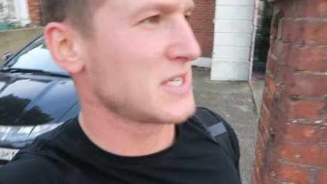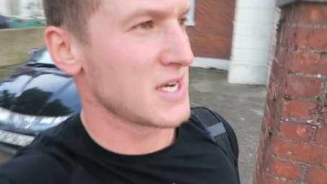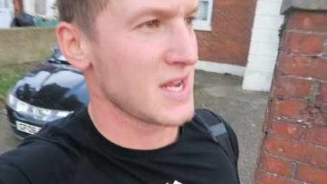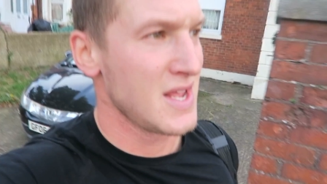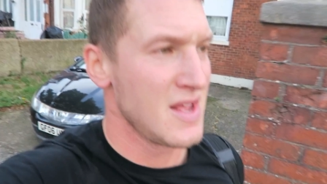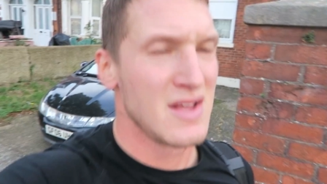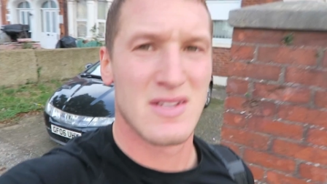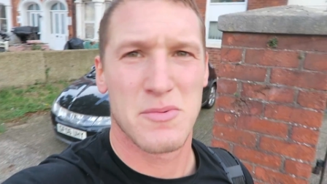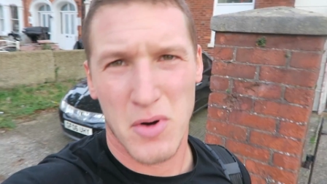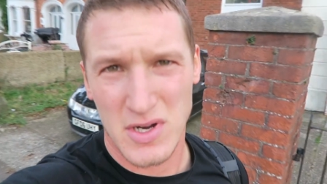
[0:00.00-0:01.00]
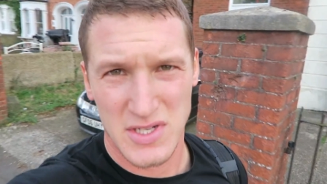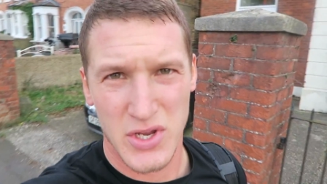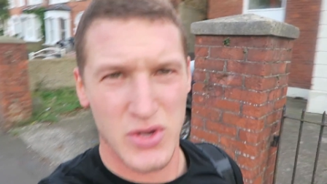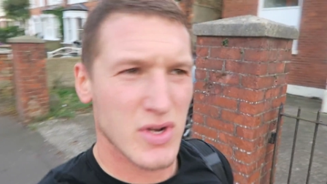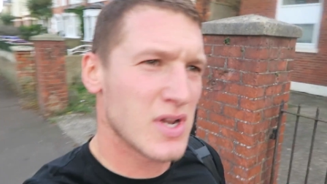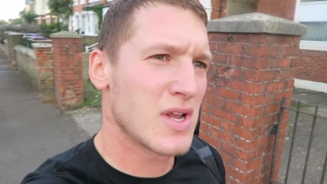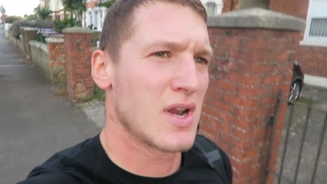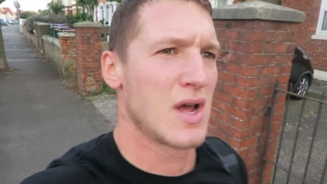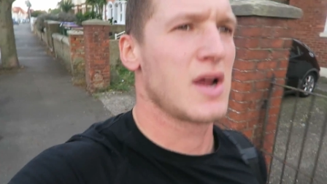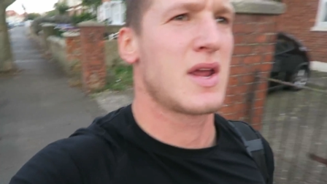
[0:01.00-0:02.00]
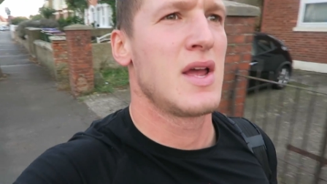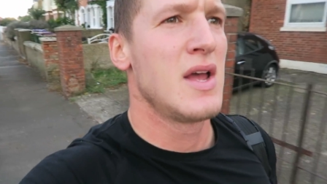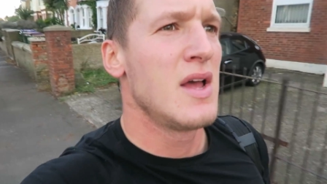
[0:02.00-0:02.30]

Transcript: actually surprisingly good. Like,